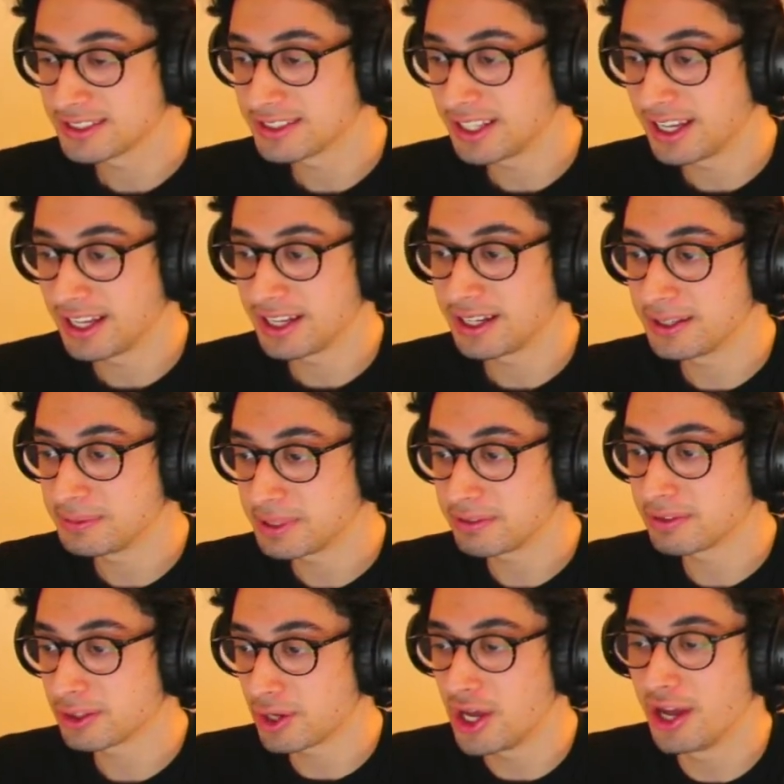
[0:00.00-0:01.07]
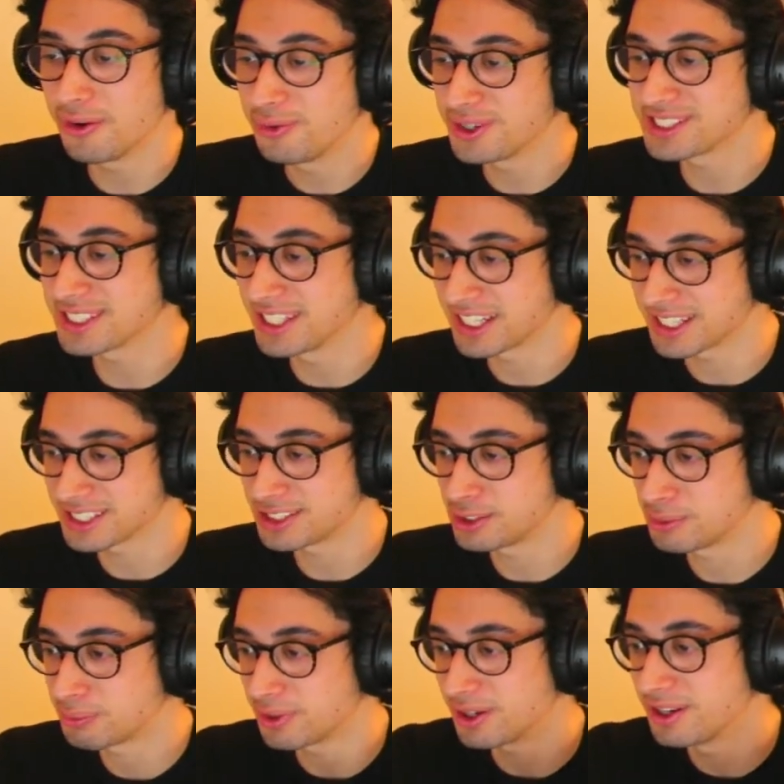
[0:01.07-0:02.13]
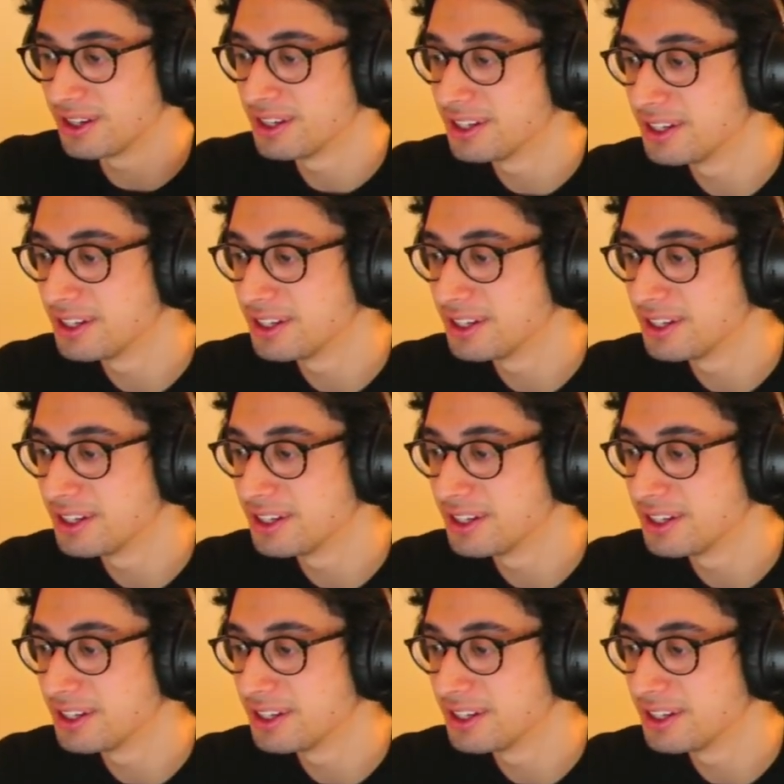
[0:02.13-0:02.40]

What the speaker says: even though I wasn't like a super